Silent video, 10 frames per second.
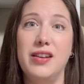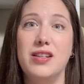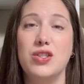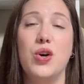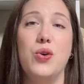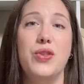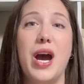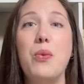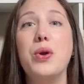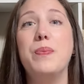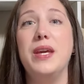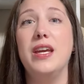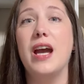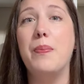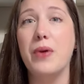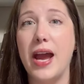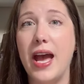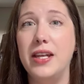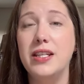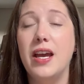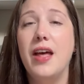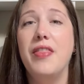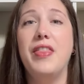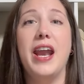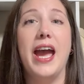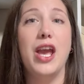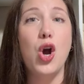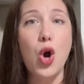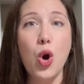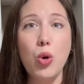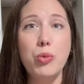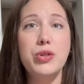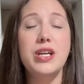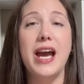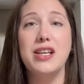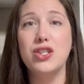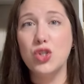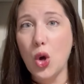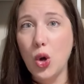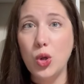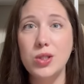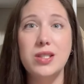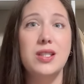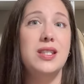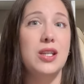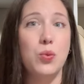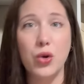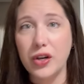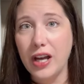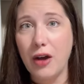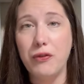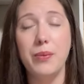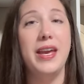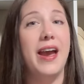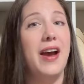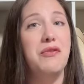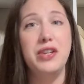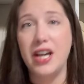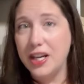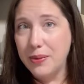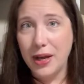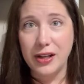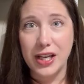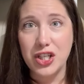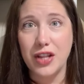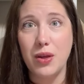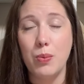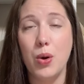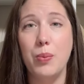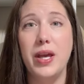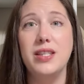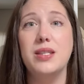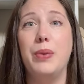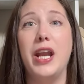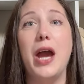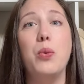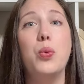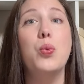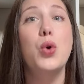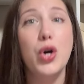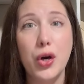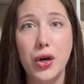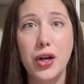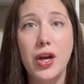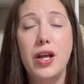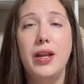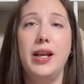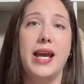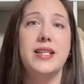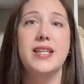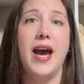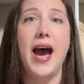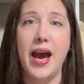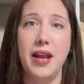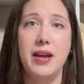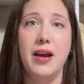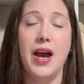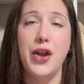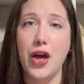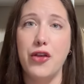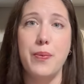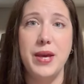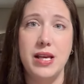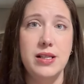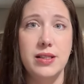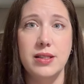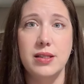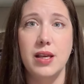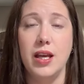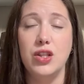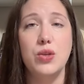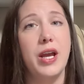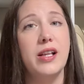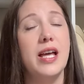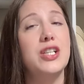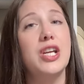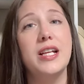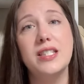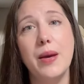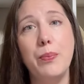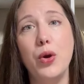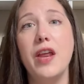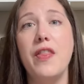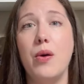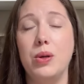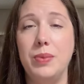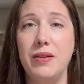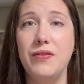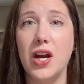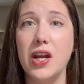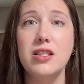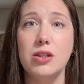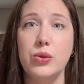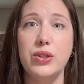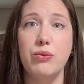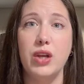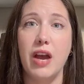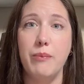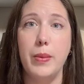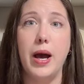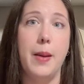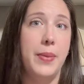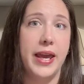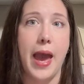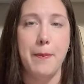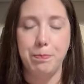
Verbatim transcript: So that would be a brand that I owned, I sold, didn't work out for me. I have none in my collection at the moment, but I would like to add another piece into my collection at some point, and that would be very exclusively a, a baguette.